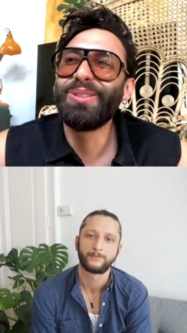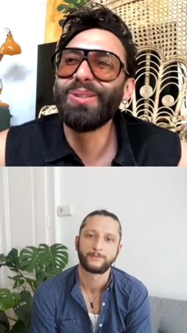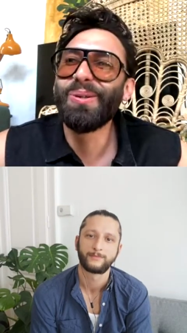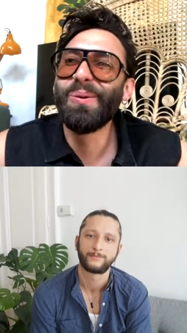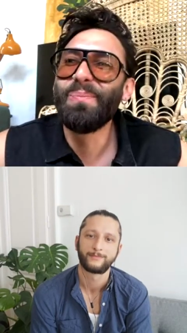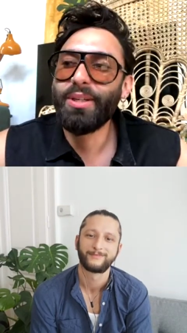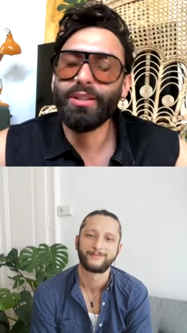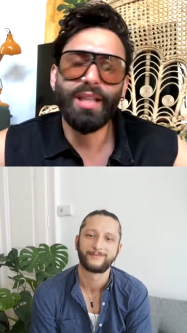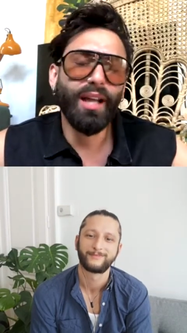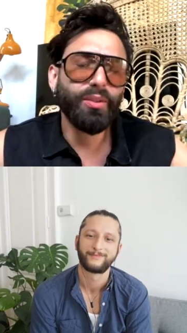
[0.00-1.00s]
Speaker 1: too?
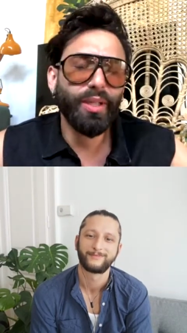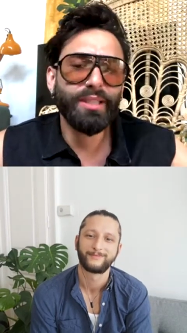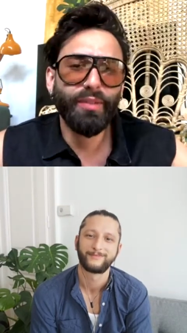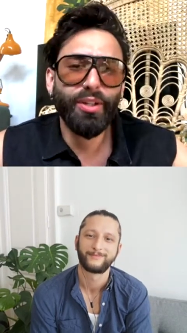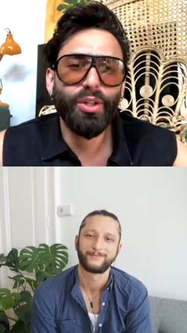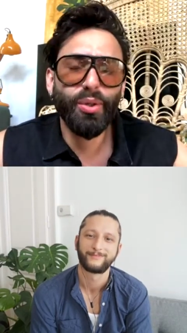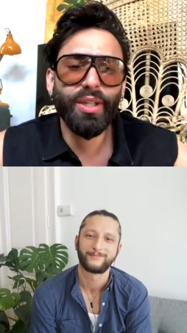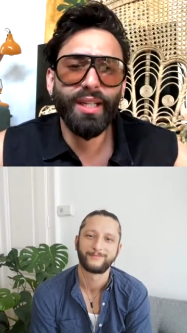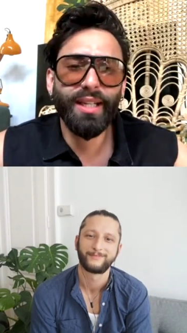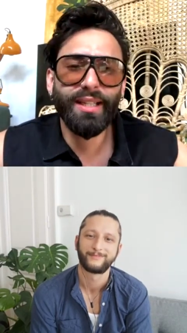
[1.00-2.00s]
Because André is very
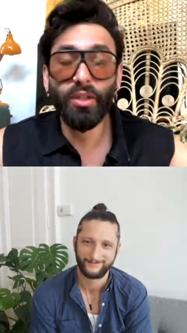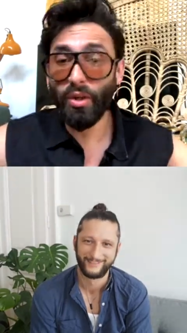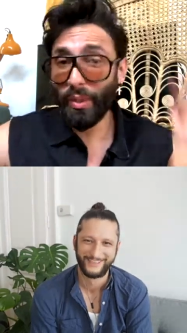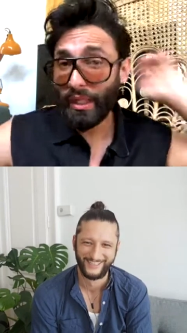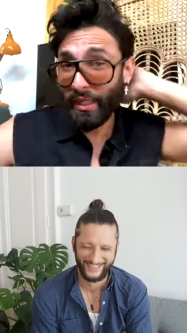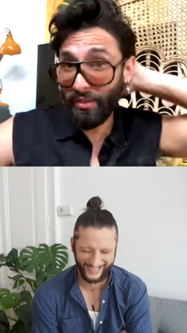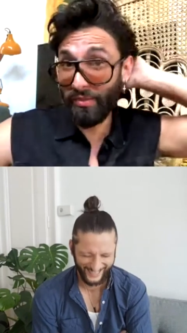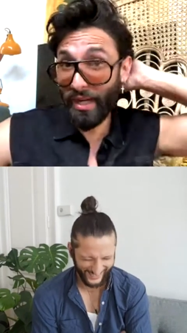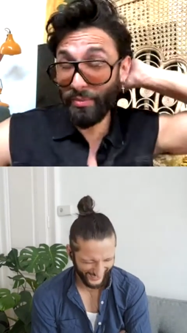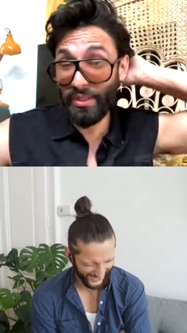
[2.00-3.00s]
good at, you know what, Edo,
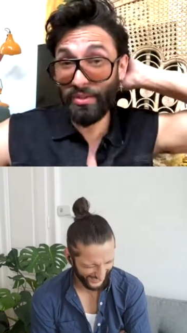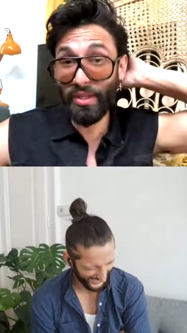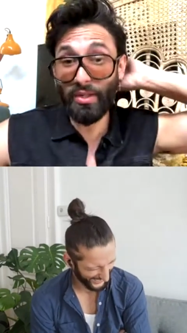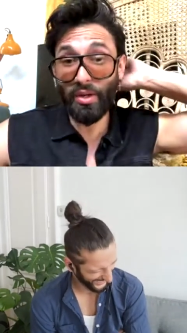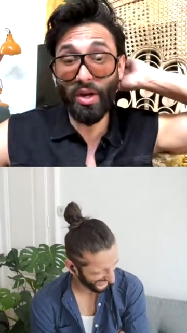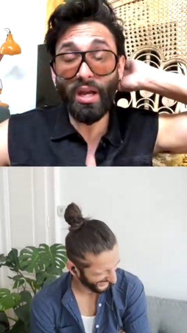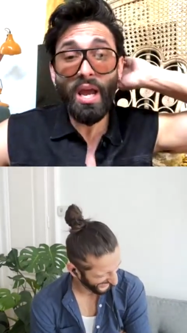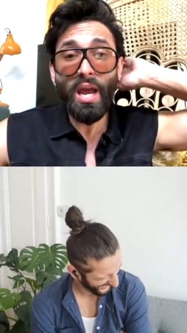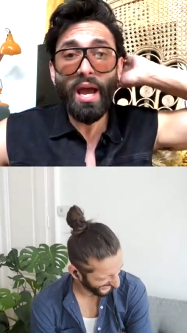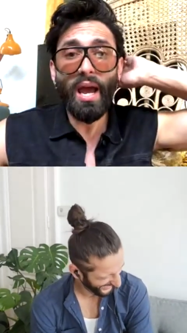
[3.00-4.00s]
we have this thing going on,
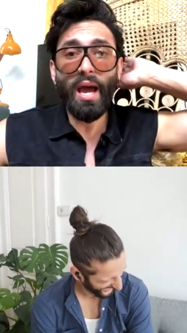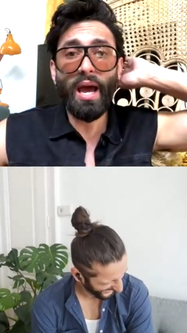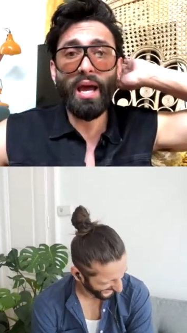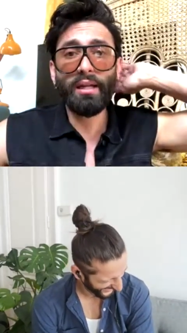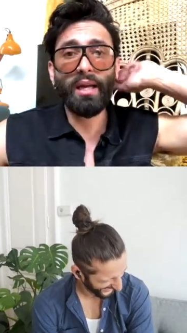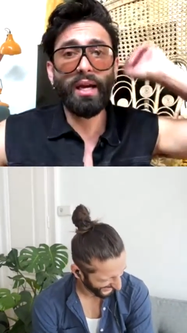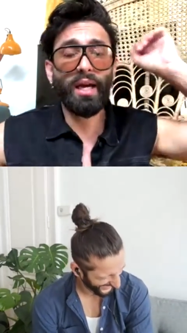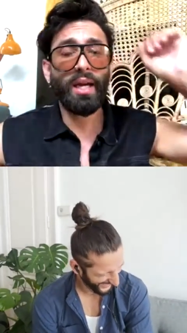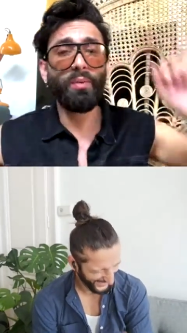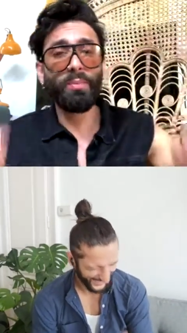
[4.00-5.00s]
and
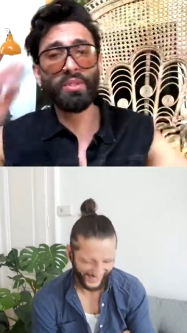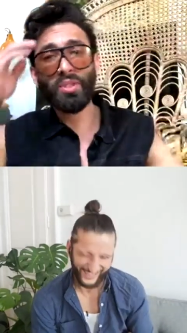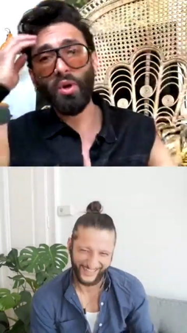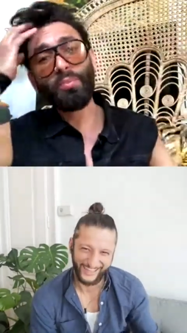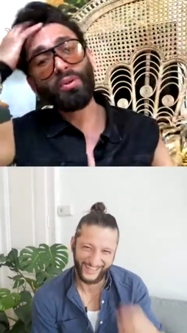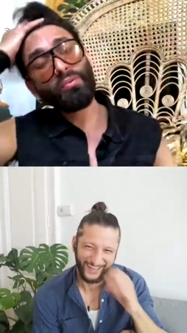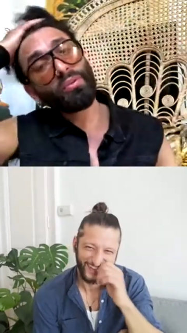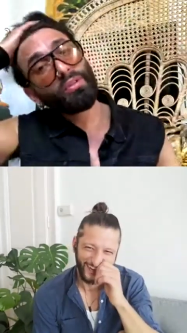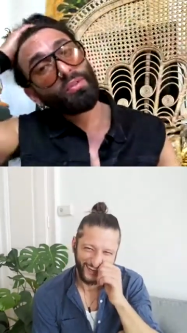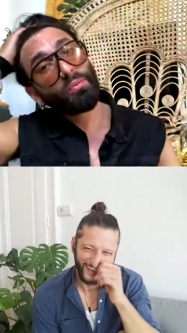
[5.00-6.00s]
uh, it would be so
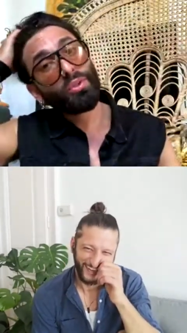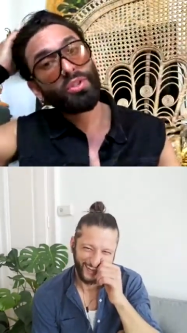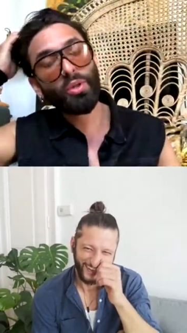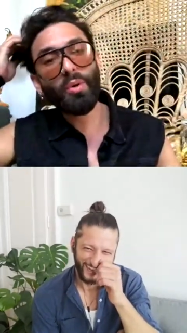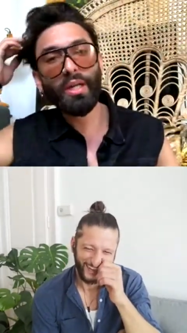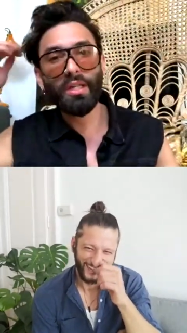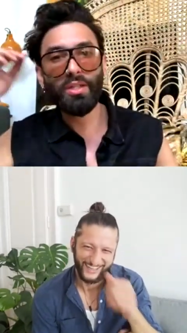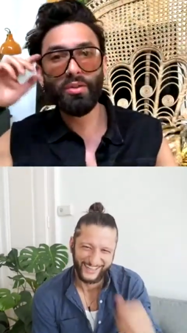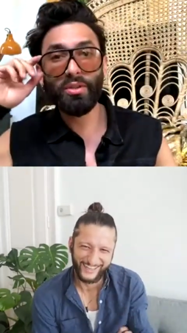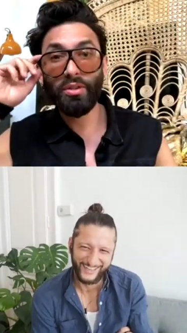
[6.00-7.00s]
beautiful if you would do it,
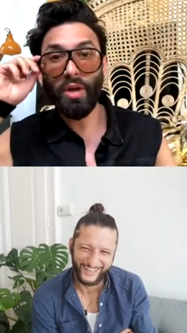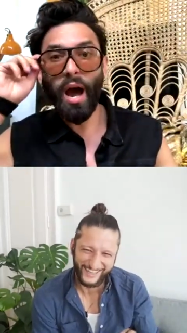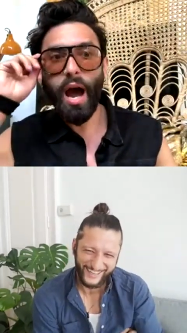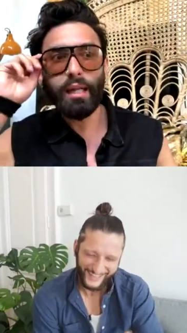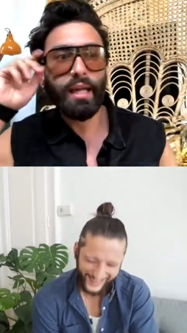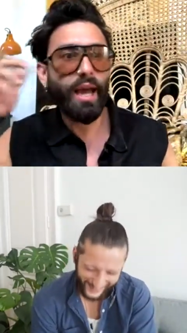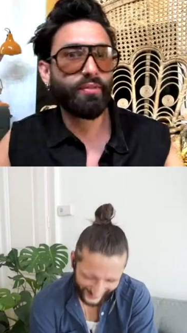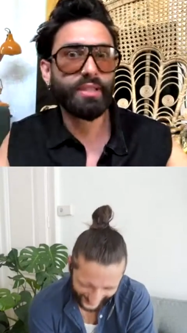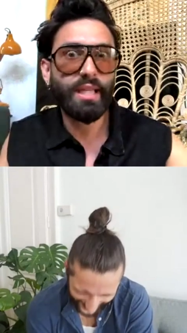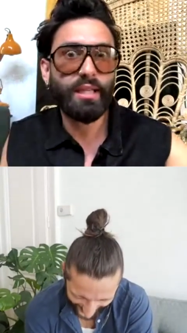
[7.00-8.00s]
and you, you hardly
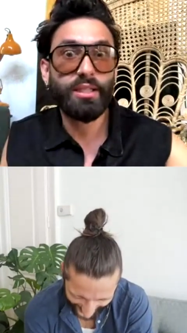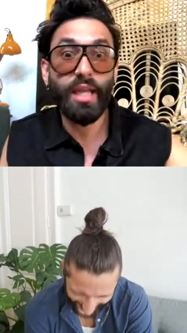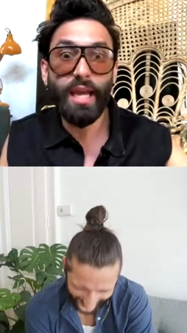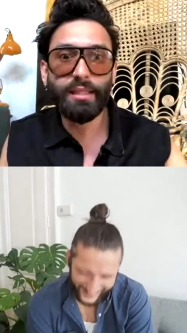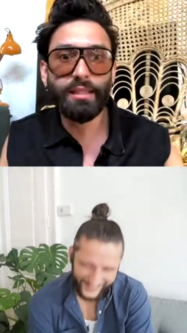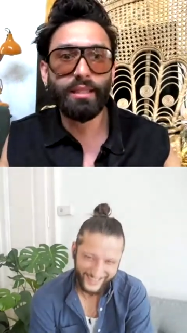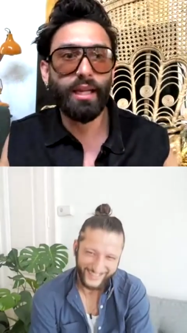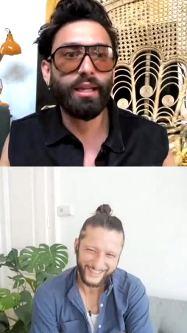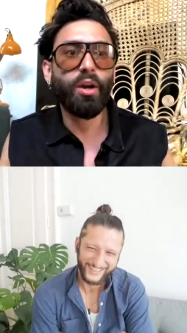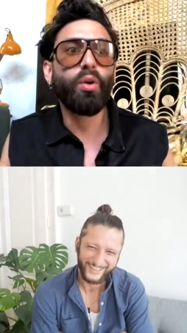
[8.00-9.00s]
have said yes, and
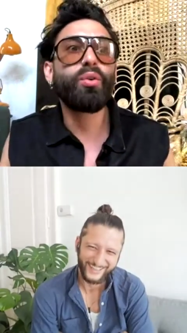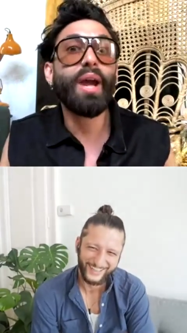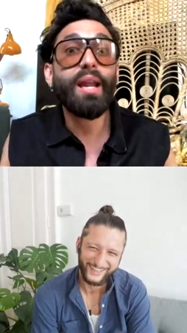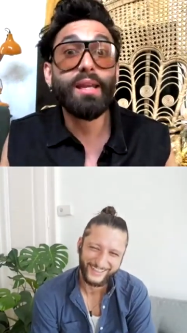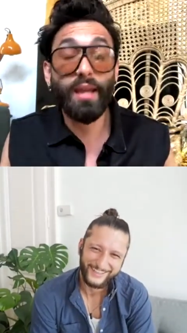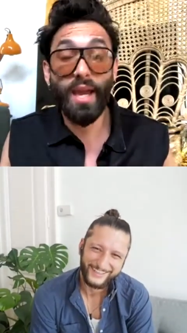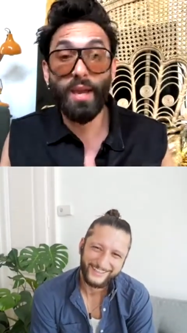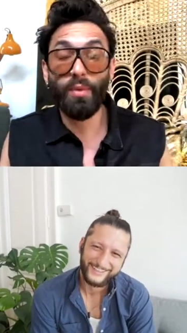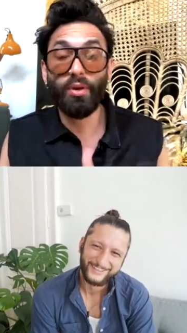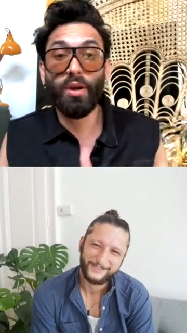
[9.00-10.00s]
then he already
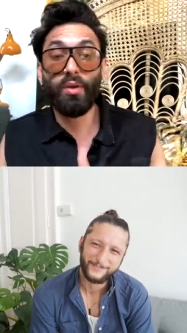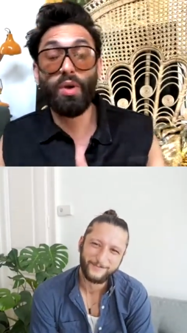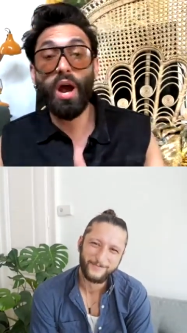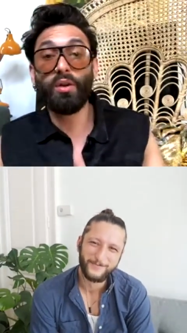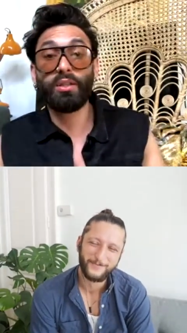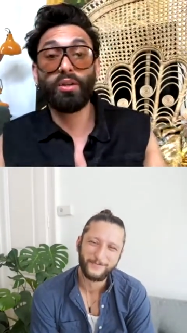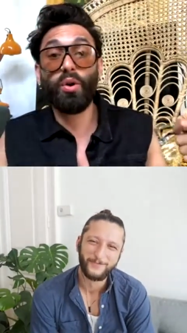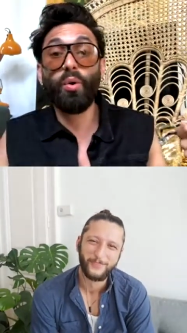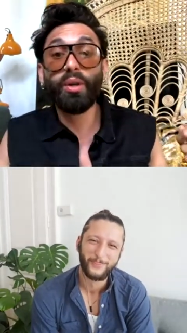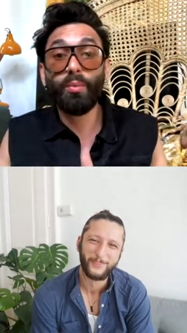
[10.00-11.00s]
came around the
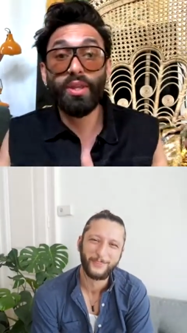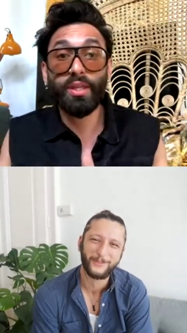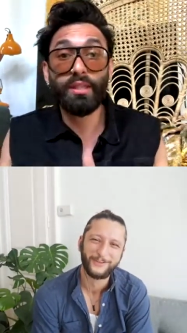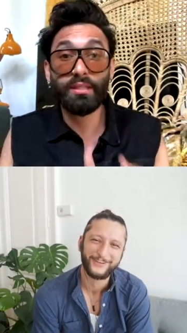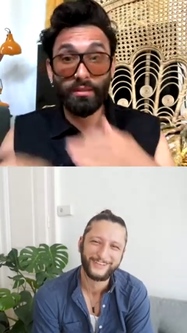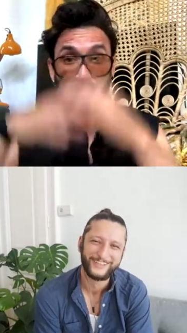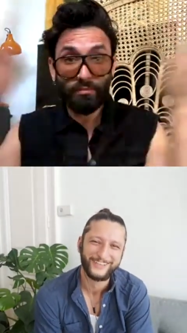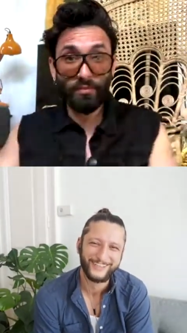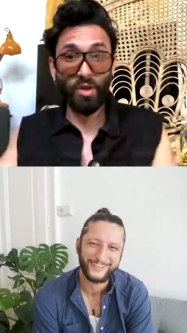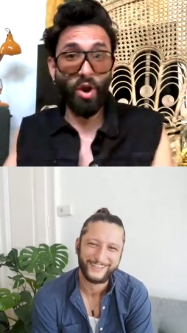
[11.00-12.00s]
corner with his
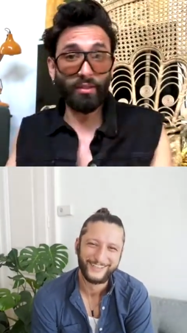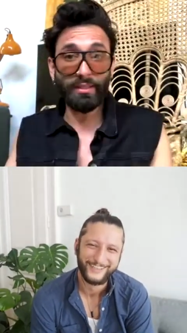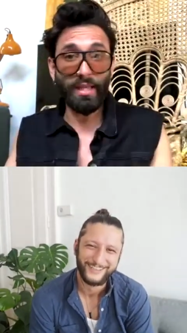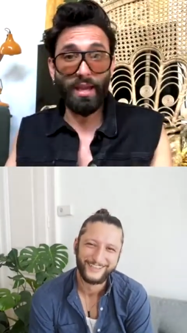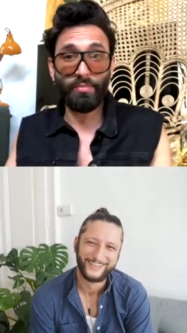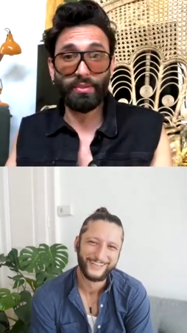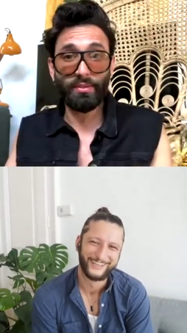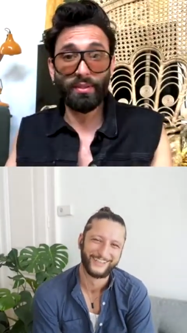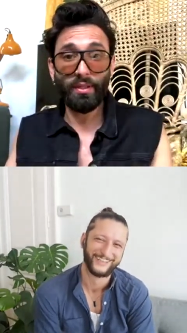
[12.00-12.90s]
concept,